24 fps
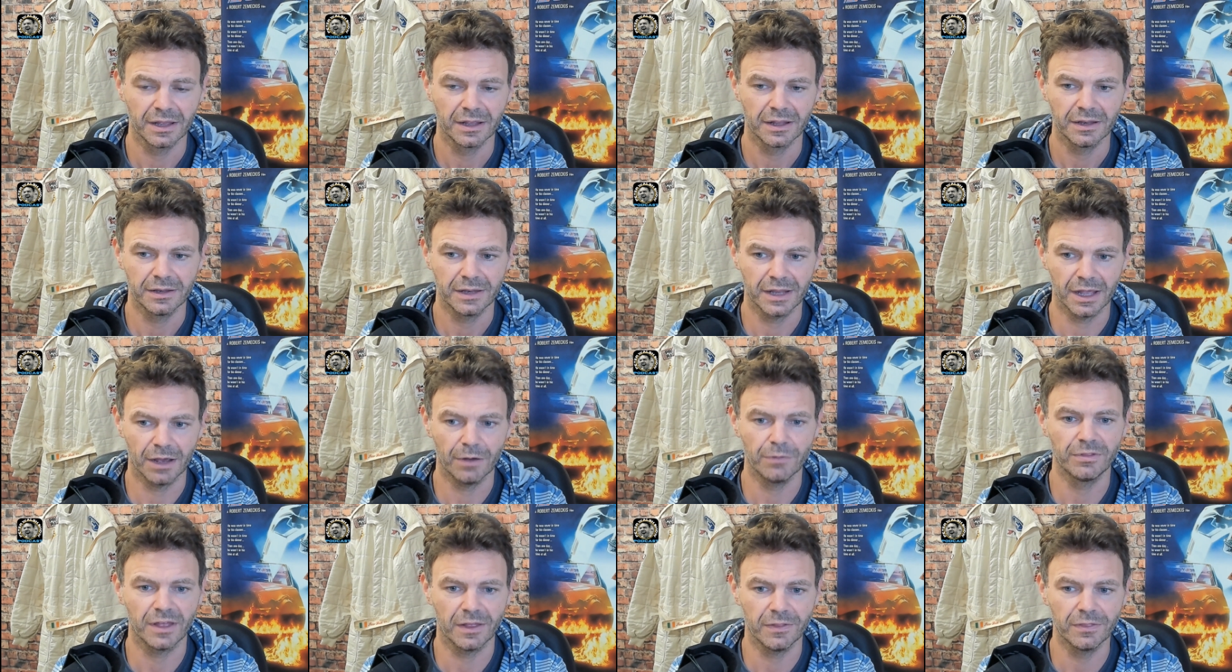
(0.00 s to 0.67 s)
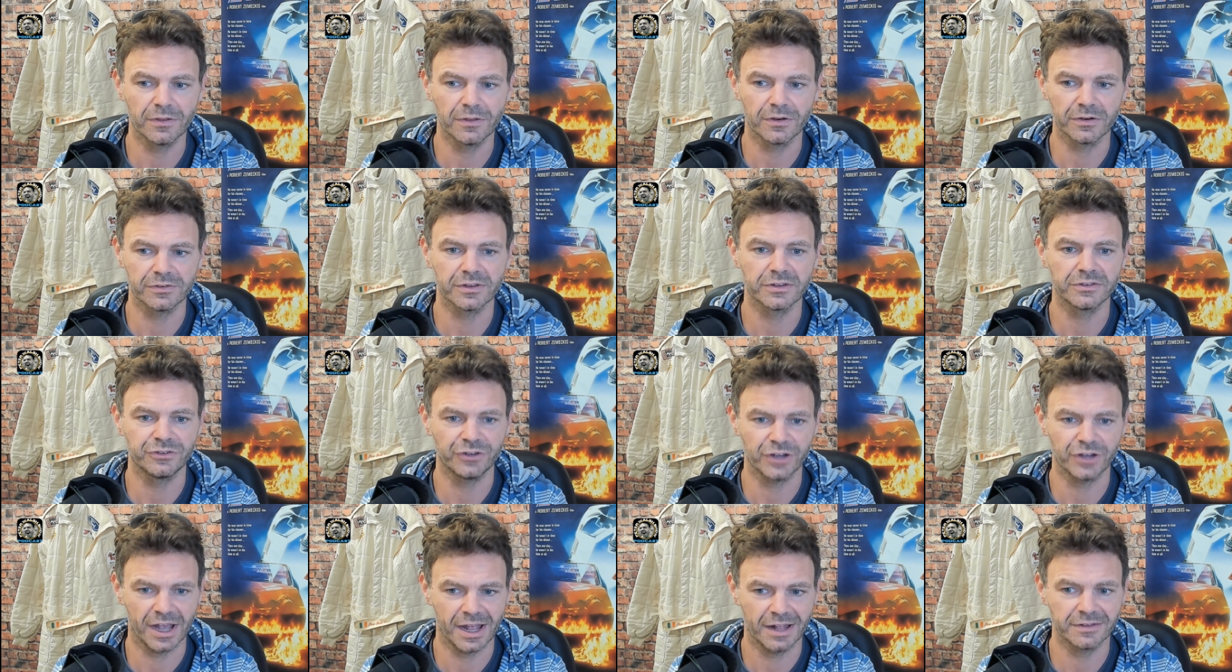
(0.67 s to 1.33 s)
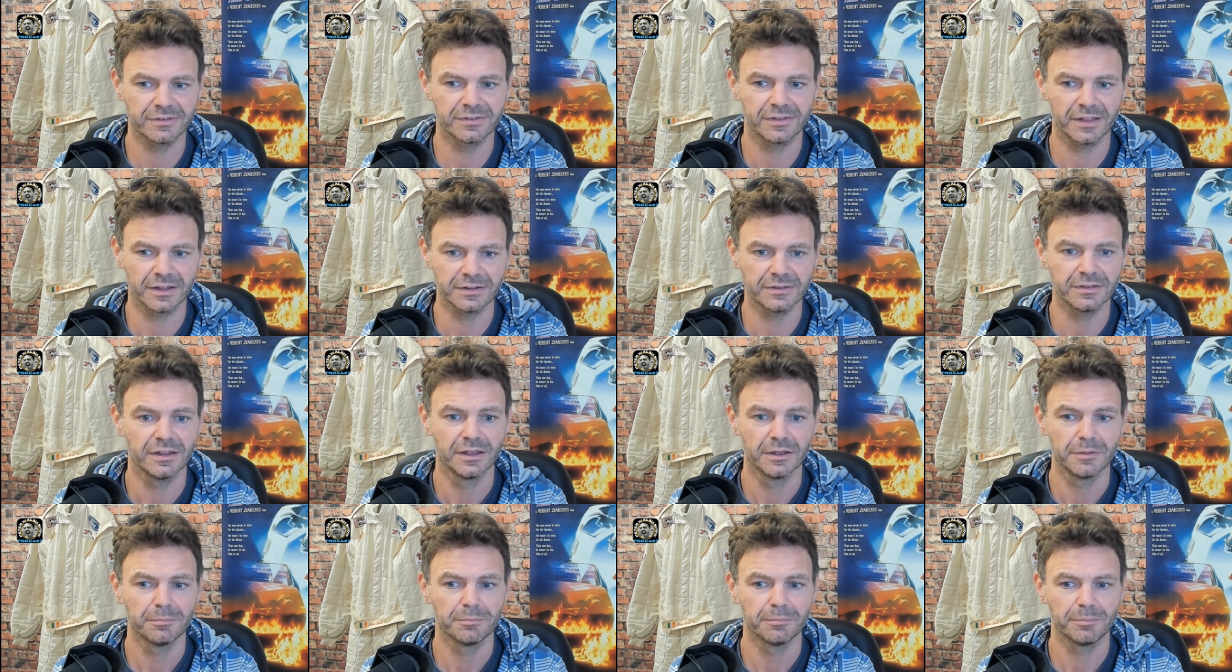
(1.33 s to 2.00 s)
now, then there's a chance that
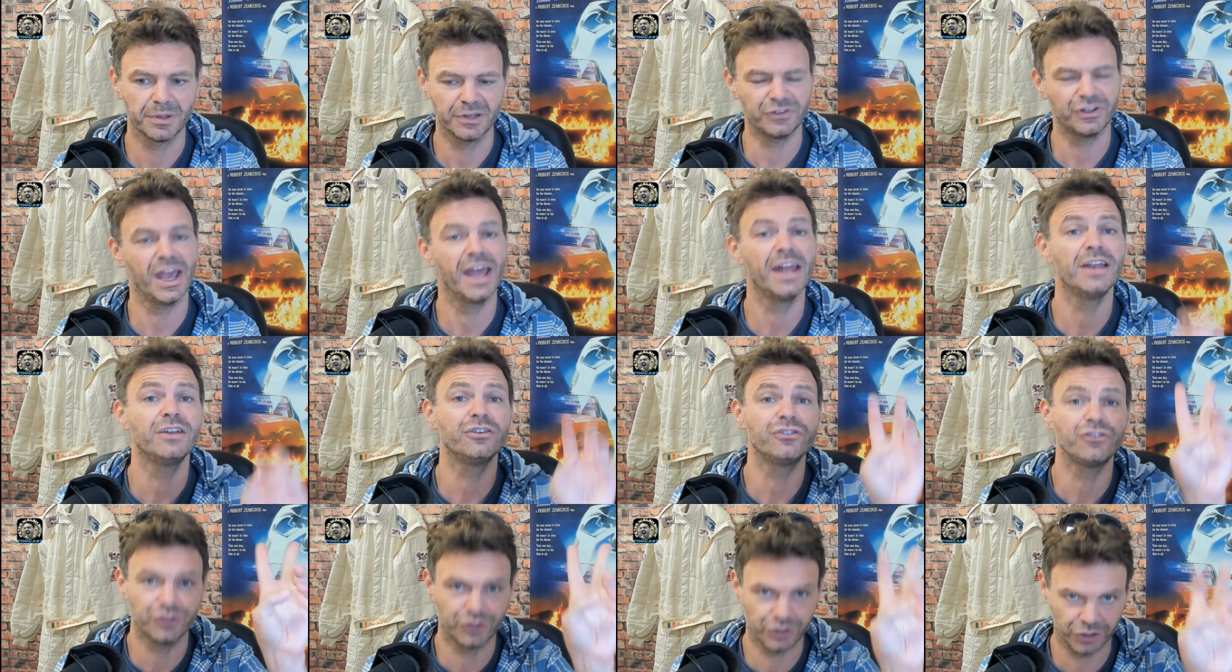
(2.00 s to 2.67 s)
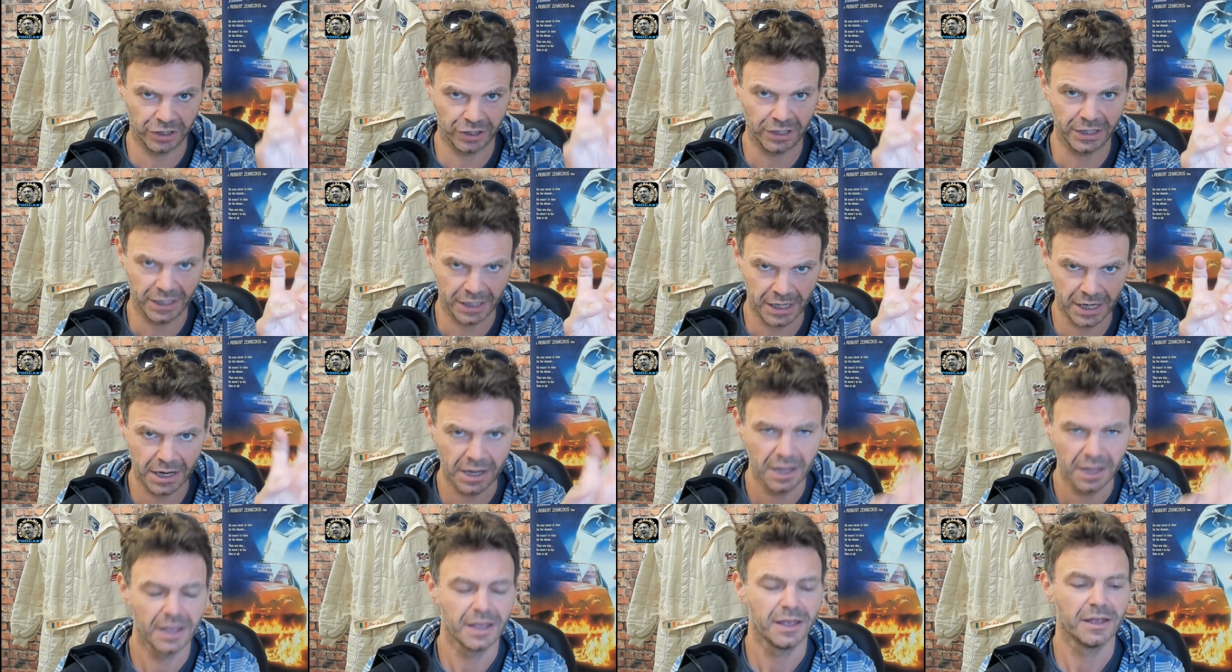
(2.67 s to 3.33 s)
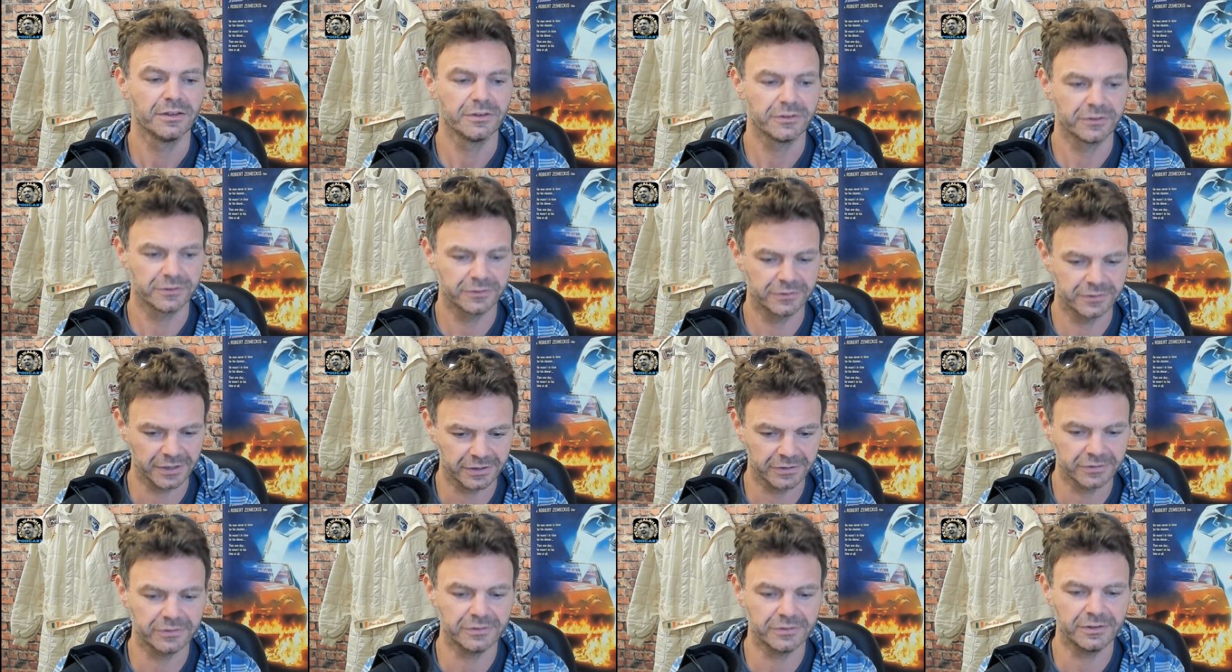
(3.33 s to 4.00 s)
potentially
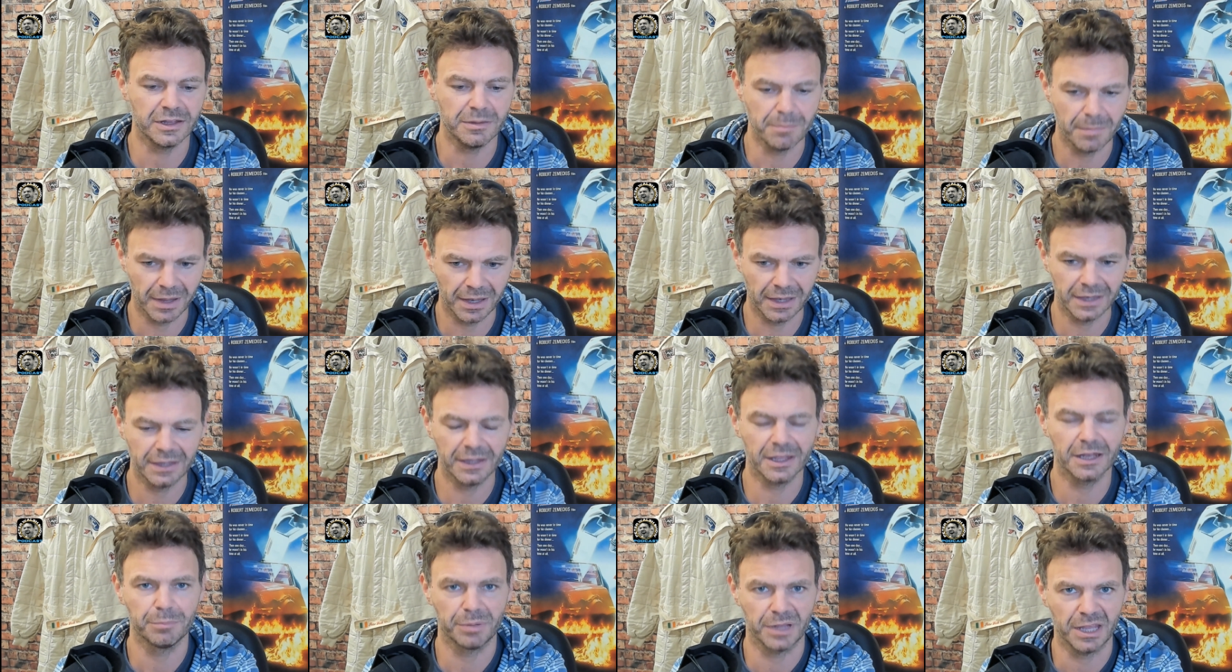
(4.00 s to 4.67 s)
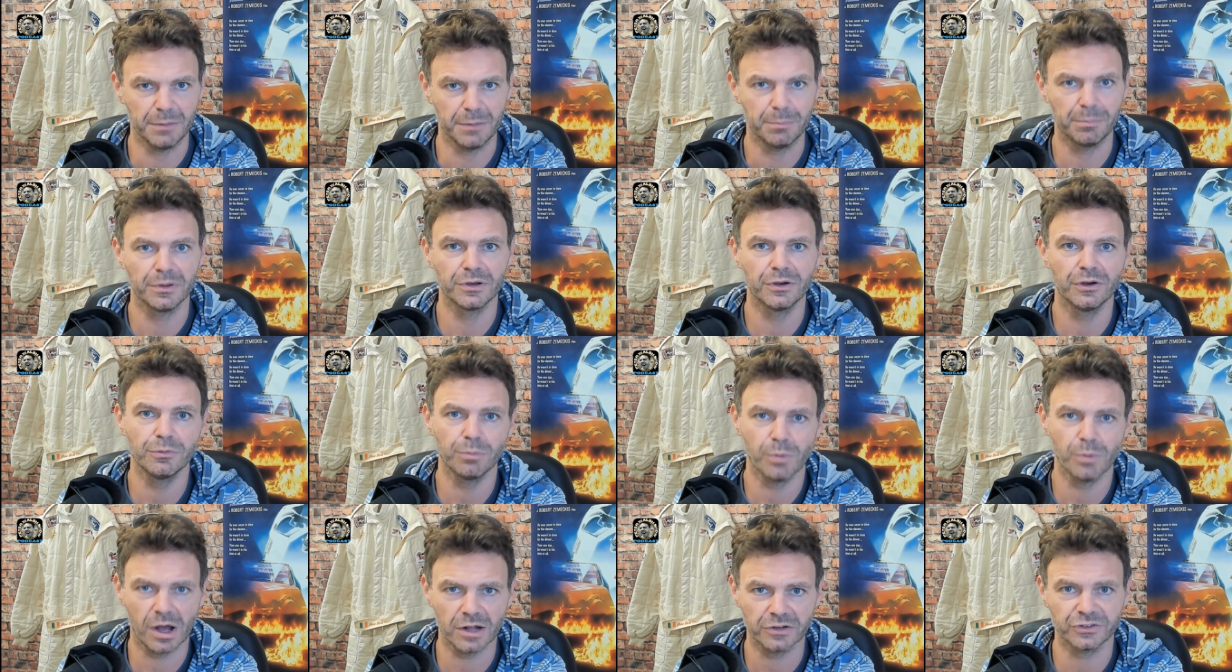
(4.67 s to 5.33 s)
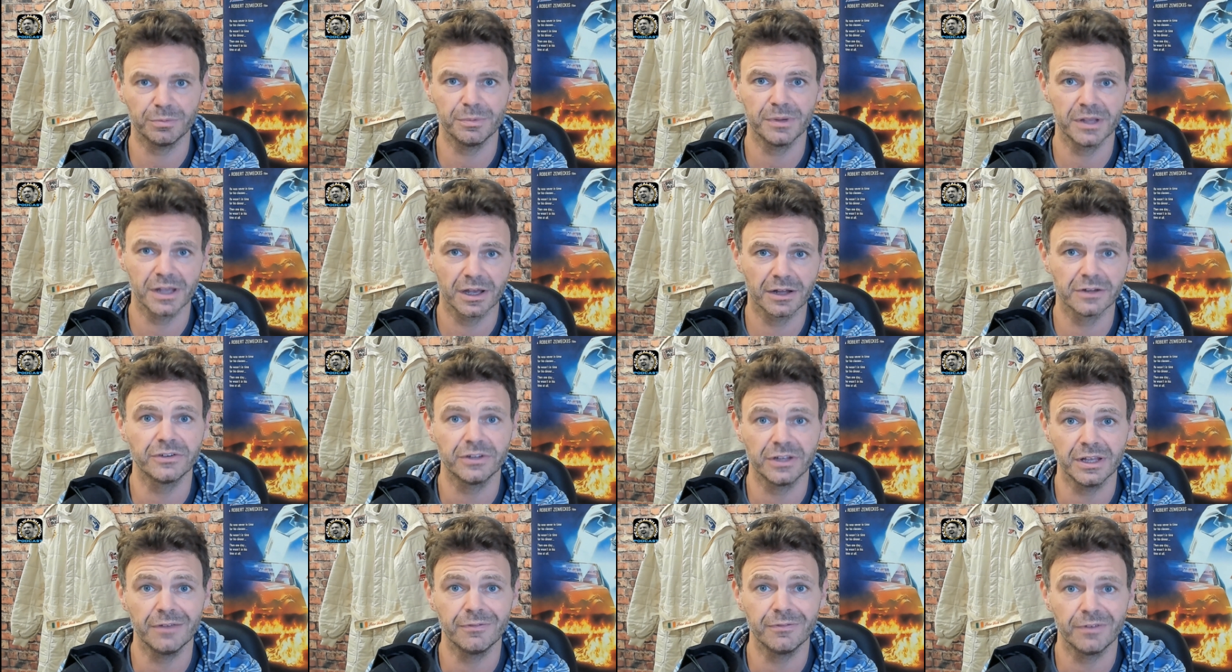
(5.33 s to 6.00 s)
60 million people could watch me on
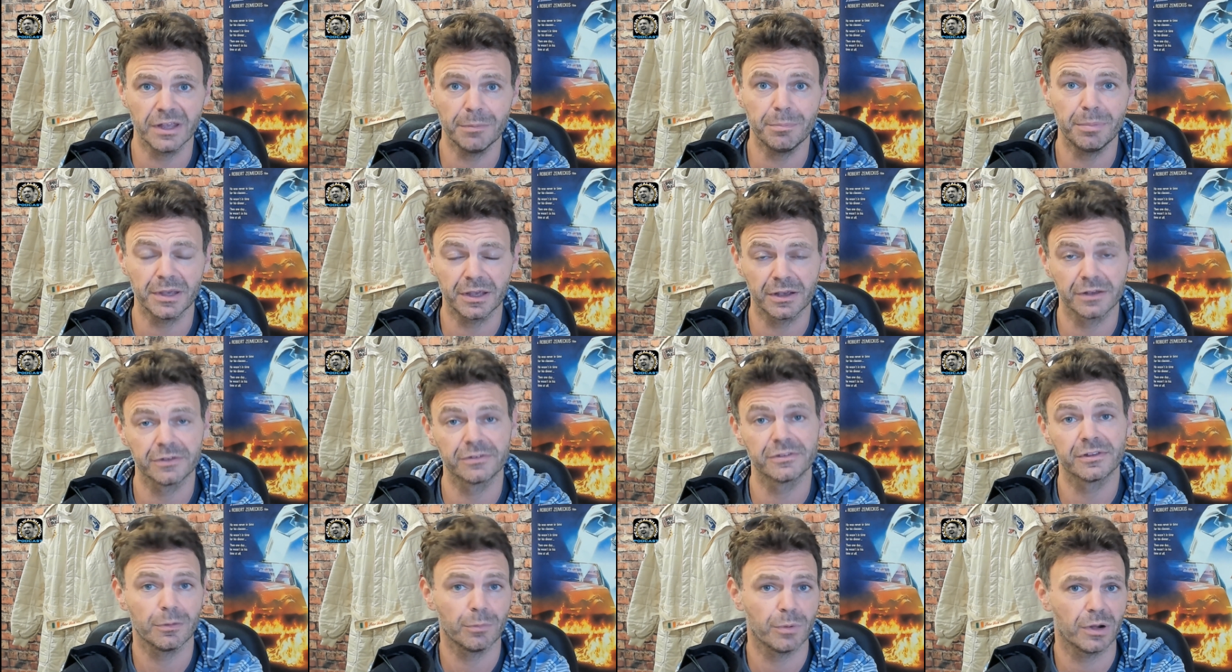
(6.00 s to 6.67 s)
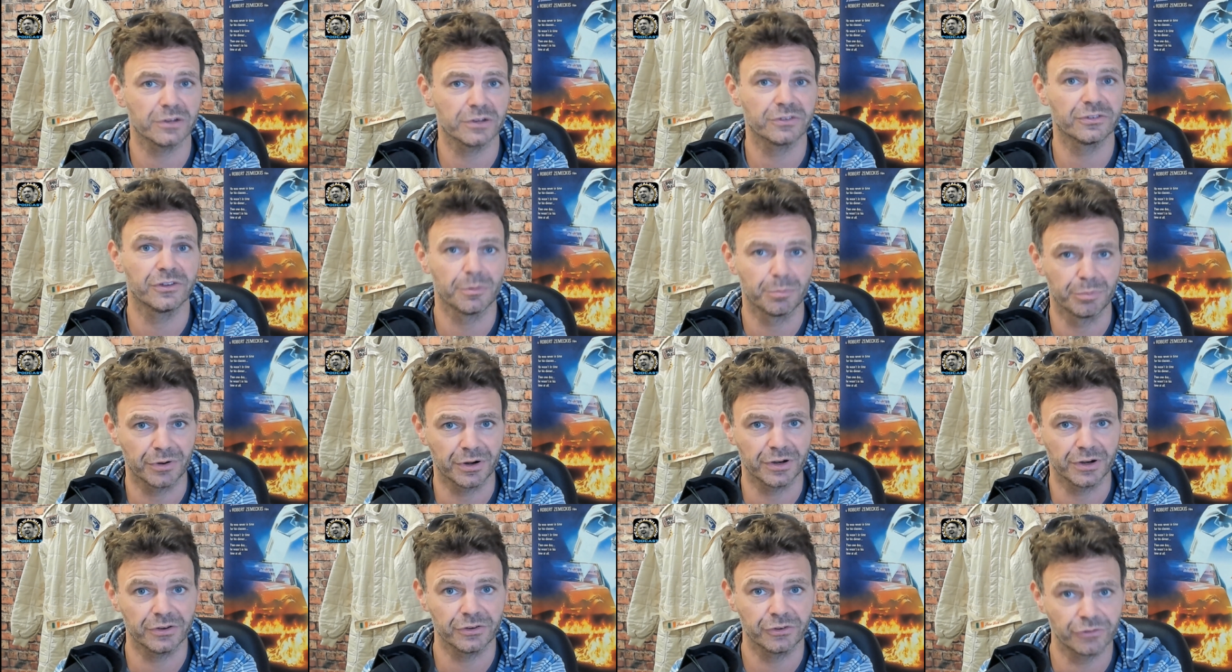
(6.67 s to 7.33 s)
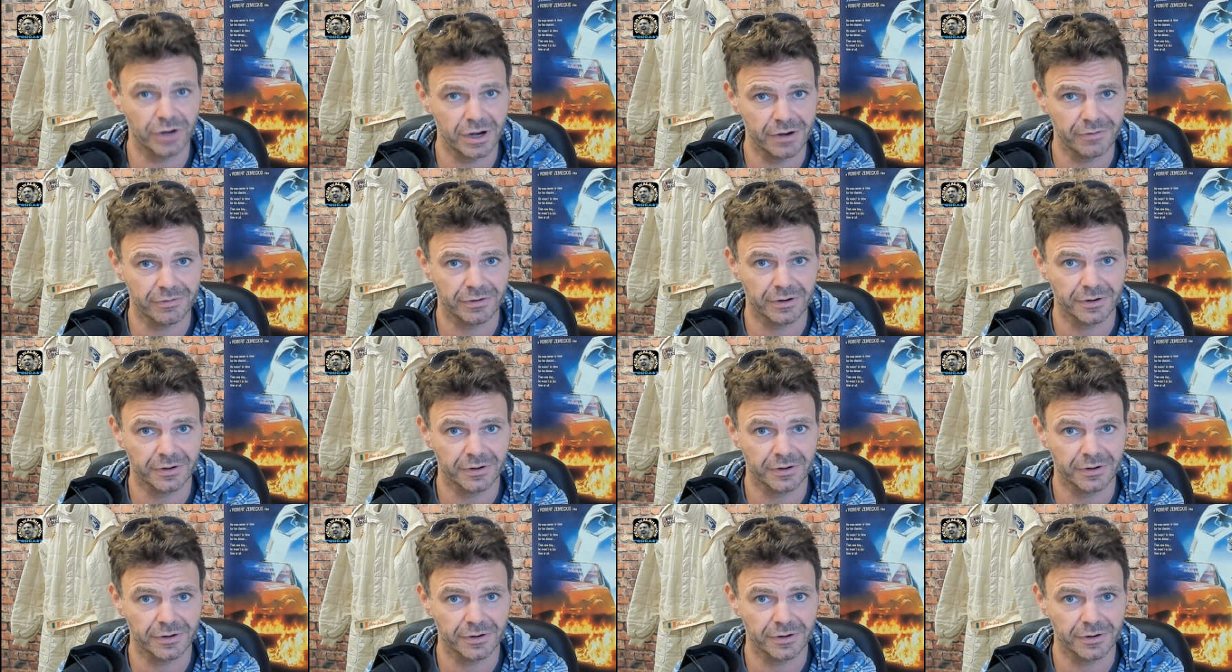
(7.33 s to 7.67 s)
TV because they'll watch the British driver.